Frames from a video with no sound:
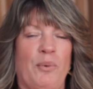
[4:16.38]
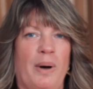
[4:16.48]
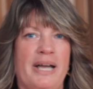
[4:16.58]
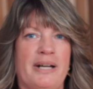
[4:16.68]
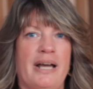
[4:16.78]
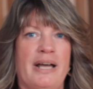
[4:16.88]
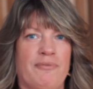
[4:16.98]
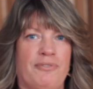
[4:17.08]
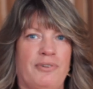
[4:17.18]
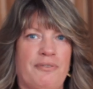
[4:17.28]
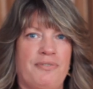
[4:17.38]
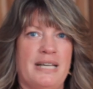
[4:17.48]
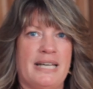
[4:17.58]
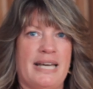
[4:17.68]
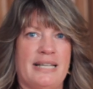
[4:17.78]
how white and
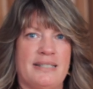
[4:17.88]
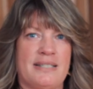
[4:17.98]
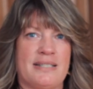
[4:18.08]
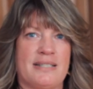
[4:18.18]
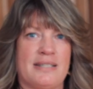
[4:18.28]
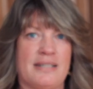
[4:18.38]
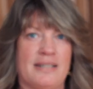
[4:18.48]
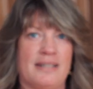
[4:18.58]
fluffy it gets?